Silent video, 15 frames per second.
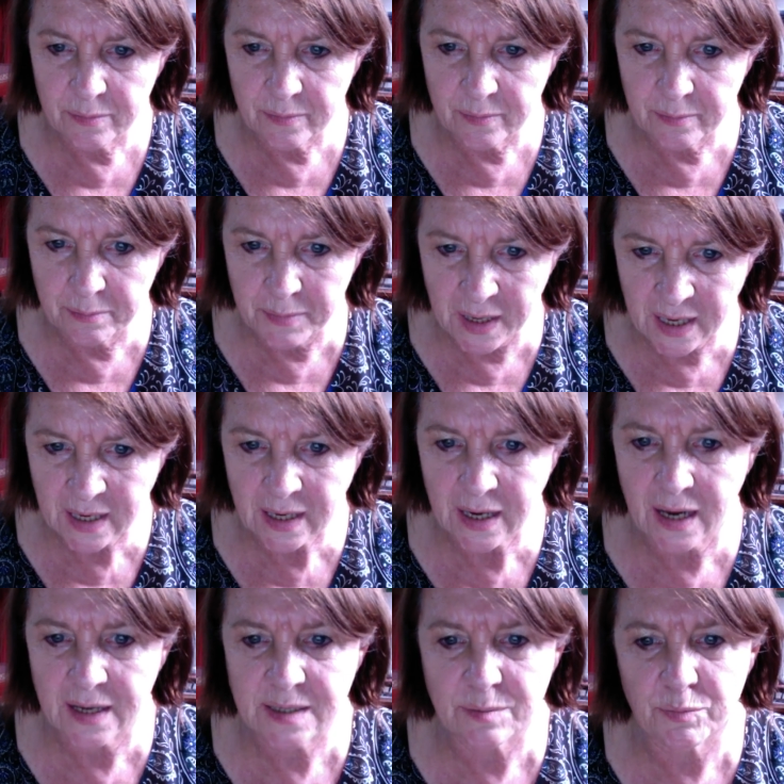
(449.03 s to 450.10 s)
me
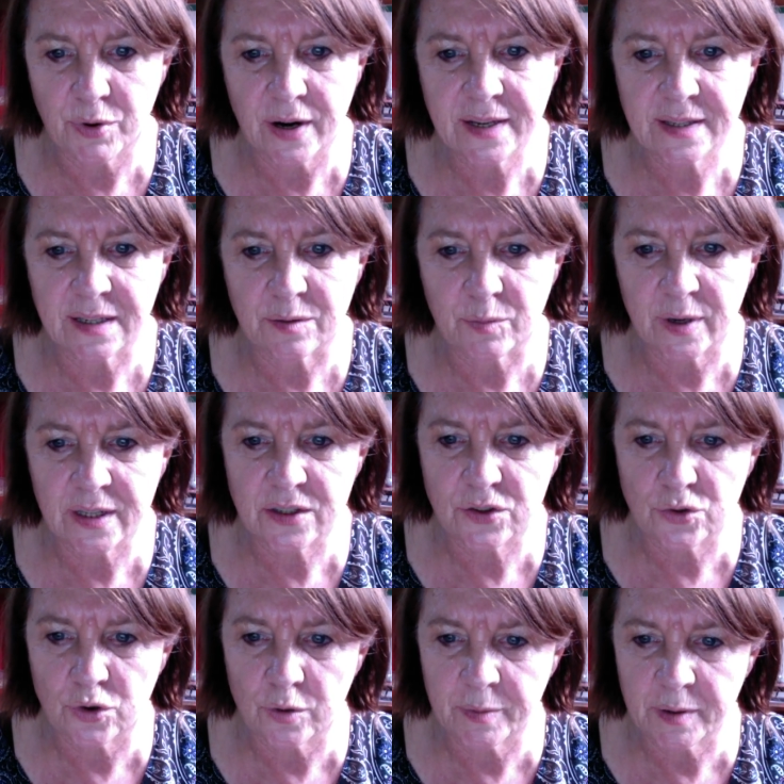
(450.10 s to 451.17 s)
as a bracelet when
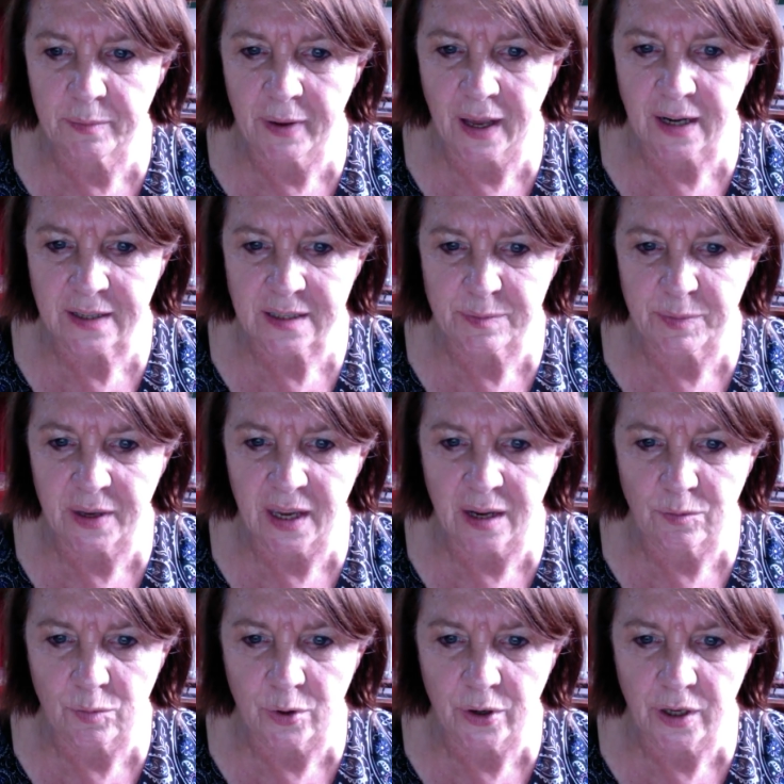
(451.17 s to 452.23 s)
Storm and Pallas began
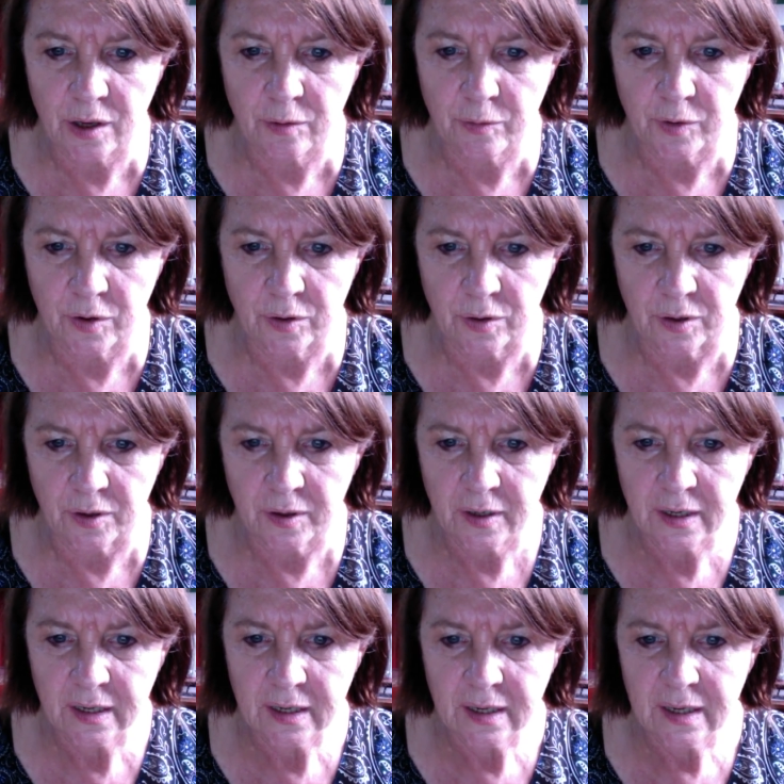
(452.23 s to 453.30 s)
working for her.
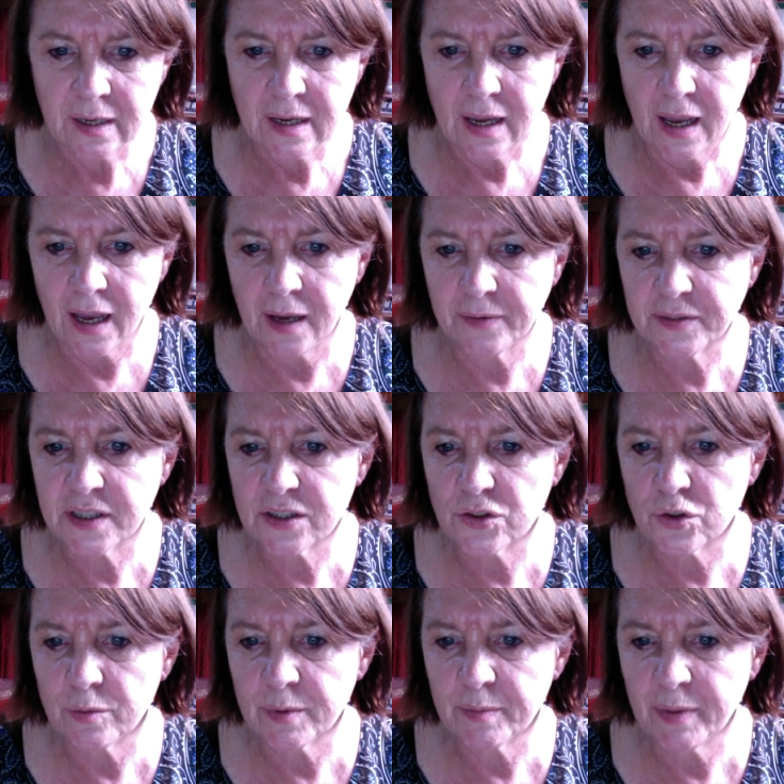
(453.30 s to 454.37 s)
After
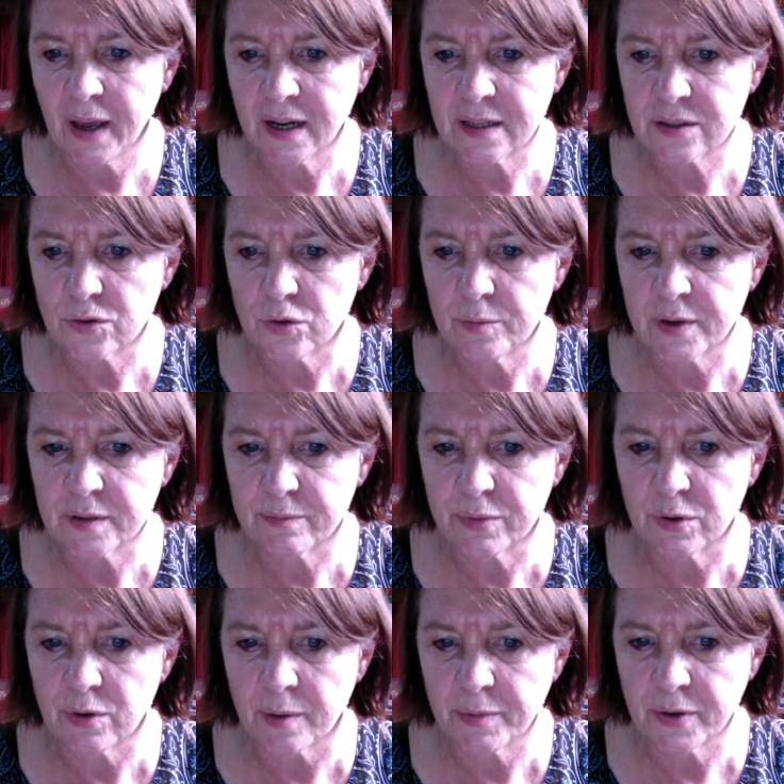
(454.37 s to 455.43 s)
Storm and Pallas almost
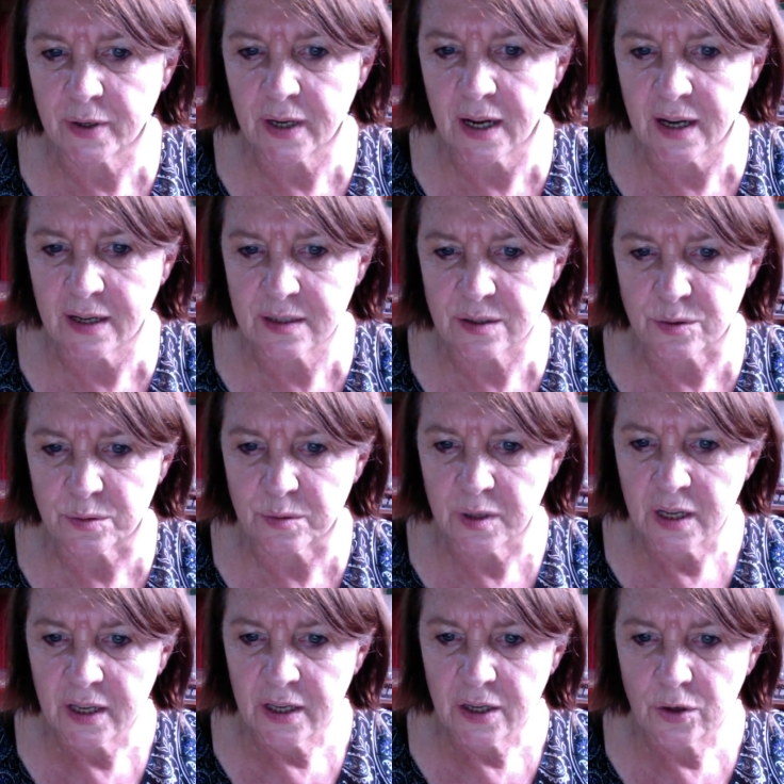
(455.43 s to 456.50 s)
blew up her castle,
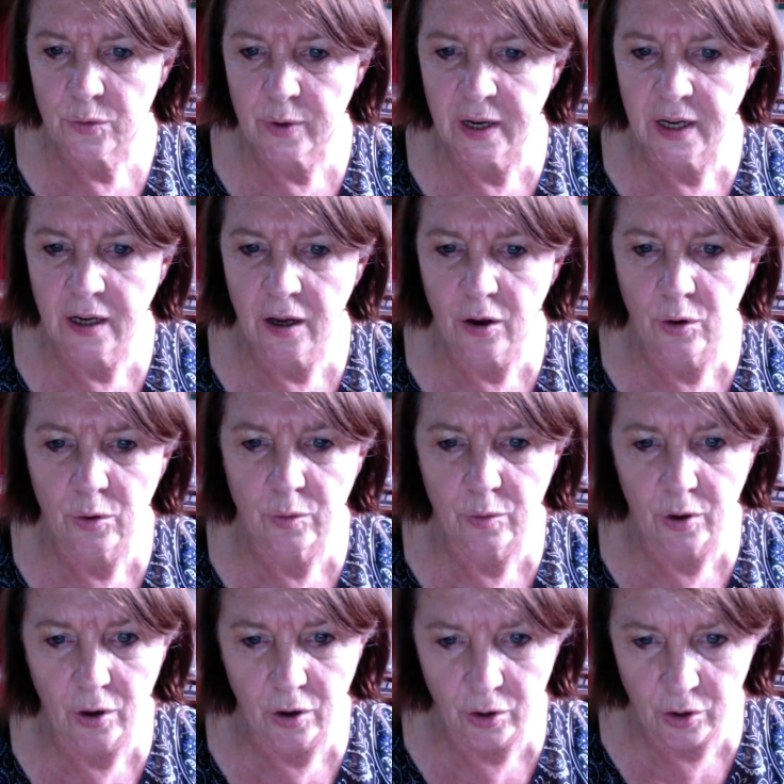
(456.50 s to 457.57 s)
Queen
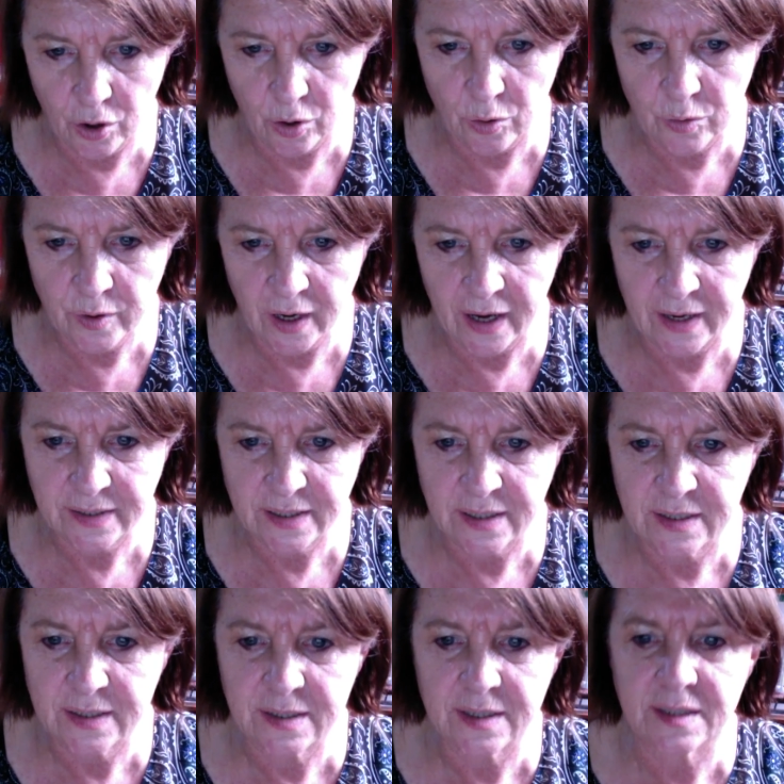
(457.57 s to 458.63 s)
Coldheart
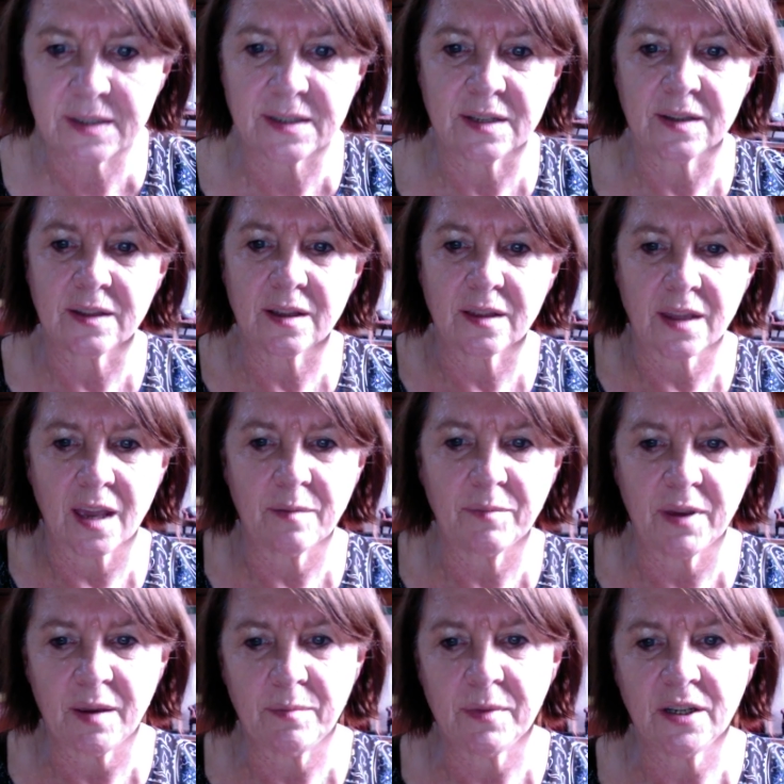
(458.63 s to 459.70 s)
insisted that they
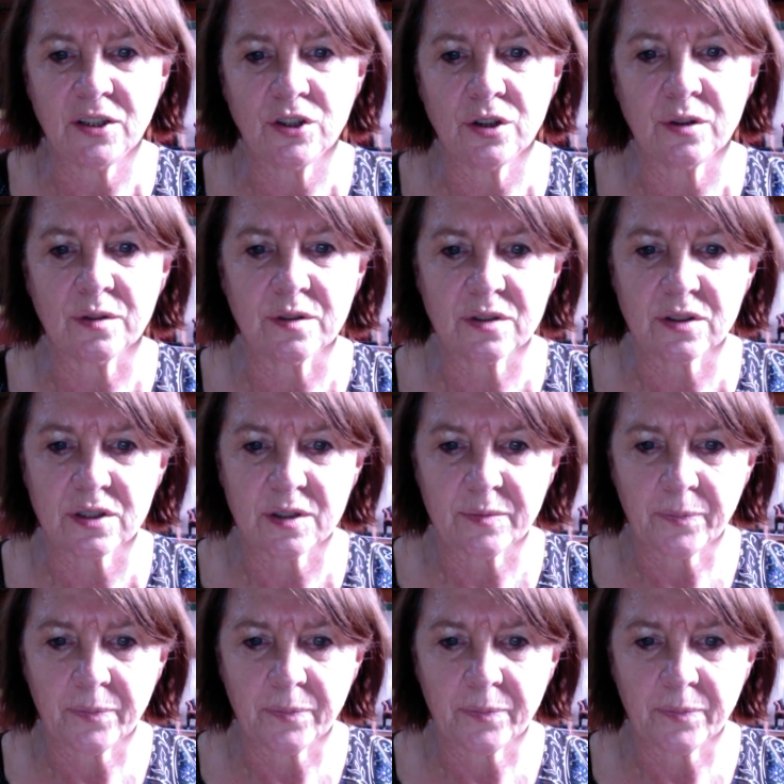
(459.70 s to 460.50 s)
be reduced.